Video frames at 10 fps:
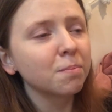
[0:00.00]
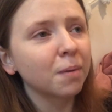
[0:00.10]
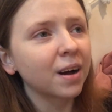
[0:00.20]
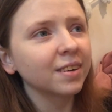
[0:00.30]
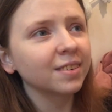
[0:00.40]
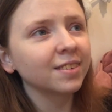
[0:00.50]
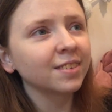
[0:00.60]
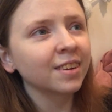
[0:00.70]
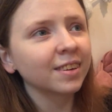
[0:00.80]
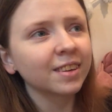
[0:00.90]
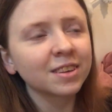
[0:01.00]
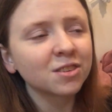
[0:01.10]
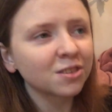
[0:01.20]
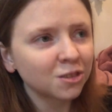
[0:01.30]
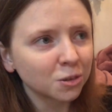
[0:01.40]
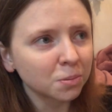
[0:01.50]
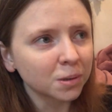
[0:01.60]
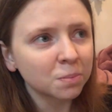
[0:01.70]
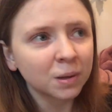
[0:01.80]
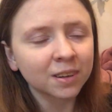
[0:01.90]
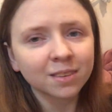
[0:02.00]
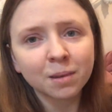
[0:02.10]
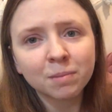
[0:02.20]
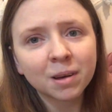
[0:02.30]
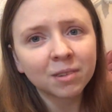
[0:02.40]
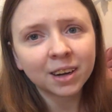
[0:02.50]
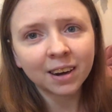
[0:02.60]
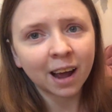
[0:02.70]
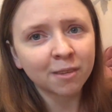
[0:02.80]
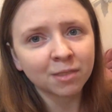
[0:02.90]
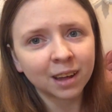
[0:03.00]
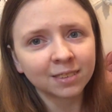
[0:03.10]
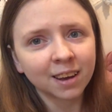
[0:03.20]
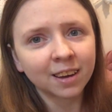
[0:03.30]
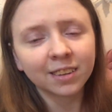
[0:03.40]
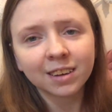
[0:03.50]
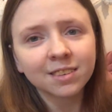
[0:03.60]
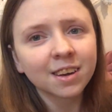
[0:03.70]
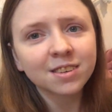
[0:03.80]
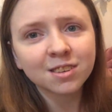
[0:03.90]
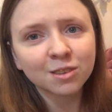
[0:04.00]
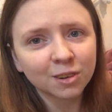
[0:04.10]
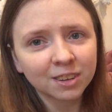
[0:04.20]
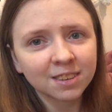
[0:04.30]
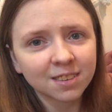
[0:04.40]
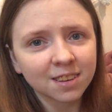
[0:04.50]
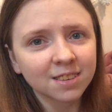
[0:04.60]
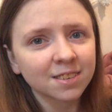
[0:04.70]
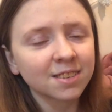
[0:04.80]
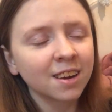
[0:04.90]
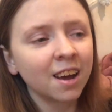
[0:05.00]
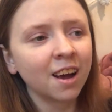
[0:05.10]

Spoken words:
But that's stupid, because I'm never gonna have that day. That day does not exist.